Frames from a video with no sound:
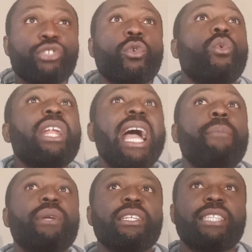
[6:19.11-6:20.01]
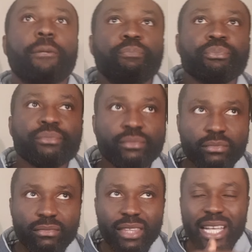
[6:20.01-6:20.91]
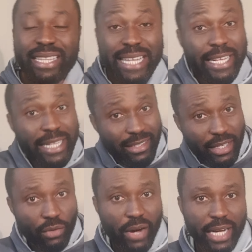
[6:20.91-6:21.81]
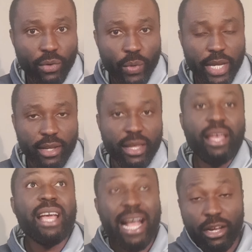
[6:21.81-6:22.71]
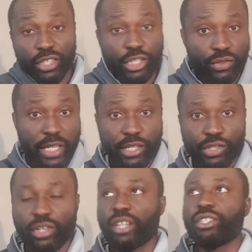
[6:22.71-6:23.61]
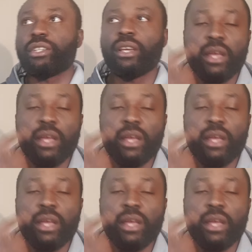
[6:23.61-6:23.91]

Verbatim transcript: So what happened is that they they ran away according to the instruction.